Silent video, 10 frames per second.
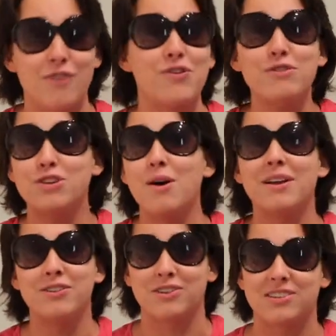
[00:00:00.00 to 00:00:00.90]
if you don't
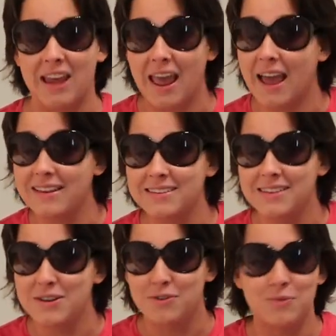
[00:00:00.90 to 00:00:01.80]
understand
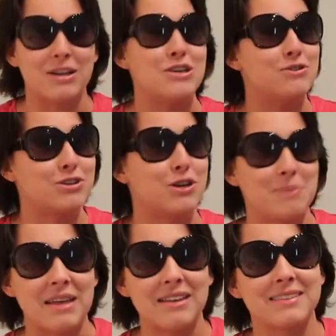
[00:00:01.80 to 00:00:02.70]
what YouTube
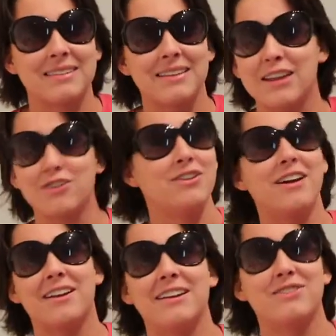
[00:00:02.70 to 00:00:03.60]
is, like you're
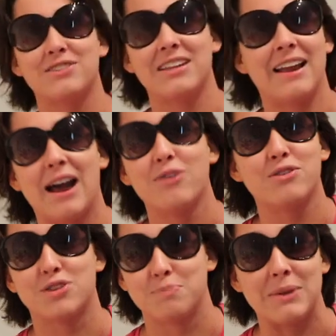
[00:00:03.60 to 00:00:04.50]
not gonna understand how
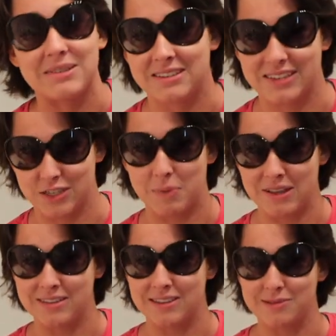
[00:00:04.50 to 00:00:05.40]
those are business
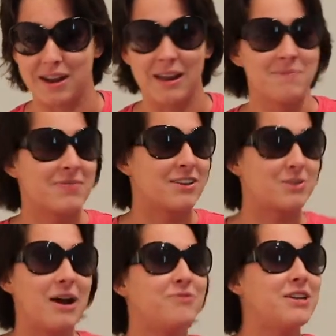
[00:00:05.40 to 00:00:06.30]
expenses, right?
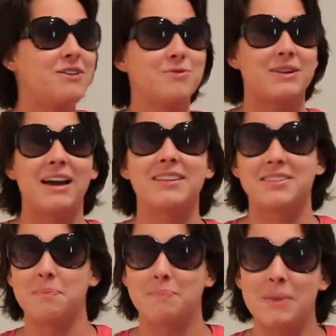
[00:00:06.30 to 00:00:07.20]
So every year when I
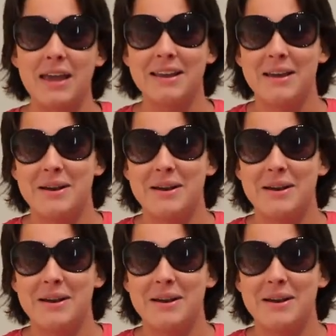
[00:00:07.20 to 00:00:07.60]
submit